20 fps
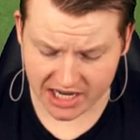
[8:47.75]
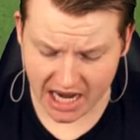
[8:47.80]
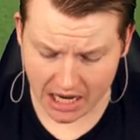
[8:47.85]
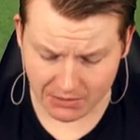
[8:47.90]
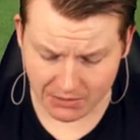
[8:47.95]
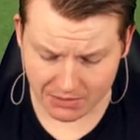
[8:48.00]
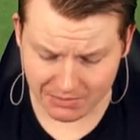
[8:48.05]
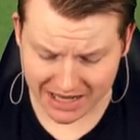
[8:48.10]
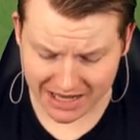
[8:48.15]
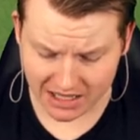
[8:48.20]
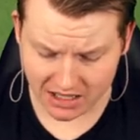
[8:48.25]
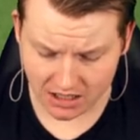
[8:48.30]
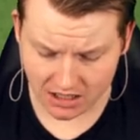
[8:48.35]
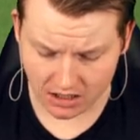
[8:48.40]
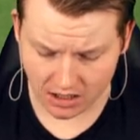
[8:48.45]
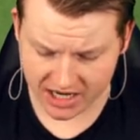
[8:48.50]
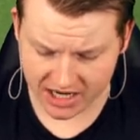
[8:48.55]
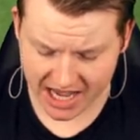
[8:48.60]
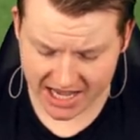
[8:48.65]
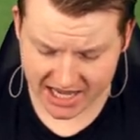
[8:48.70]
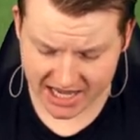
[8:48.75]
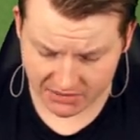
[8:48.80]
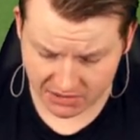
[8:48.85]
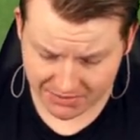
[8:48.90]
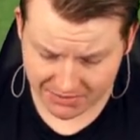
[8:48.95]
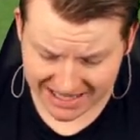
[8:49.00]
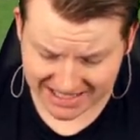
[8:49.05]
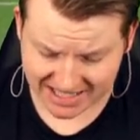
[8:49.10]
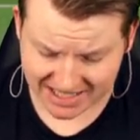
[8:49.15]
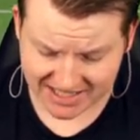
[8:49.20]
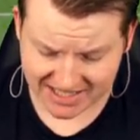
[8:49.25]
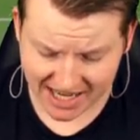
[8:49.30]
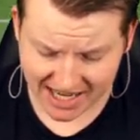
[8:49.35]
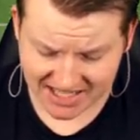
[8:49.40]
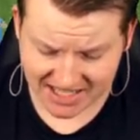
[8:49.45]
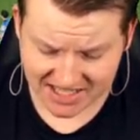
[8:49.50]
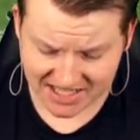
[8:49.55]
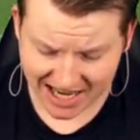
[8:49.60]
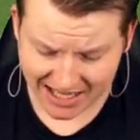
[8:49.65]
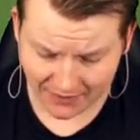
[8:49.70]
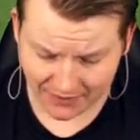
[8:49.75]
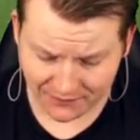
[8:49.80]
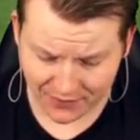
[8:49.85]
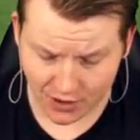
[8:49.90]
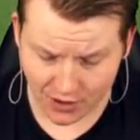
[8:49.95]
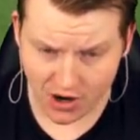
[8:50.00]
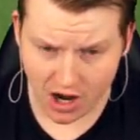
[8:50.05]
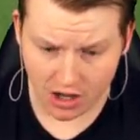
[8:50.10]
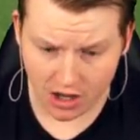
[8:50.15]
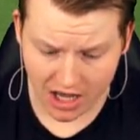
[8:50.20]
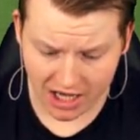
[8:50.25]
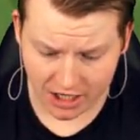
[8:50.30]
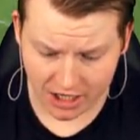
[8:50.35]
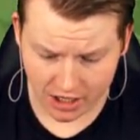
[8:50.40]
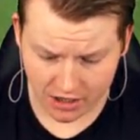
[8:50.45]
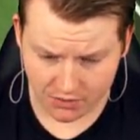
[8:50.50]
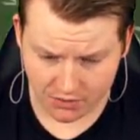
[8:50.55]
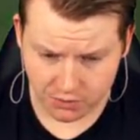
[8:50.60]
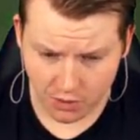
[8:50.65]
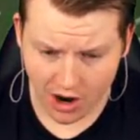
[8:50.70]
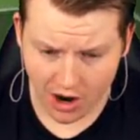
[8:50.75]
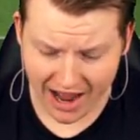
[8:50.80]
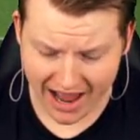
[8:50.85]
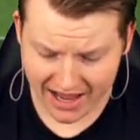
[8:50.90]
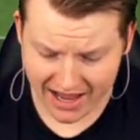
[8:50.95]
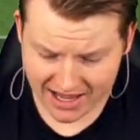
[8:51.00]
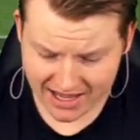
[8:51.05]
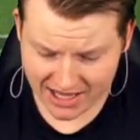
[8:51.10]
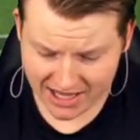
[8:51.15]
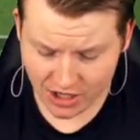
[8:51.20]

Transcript: Cameron Munster doesn't take the field goal. I don't know why.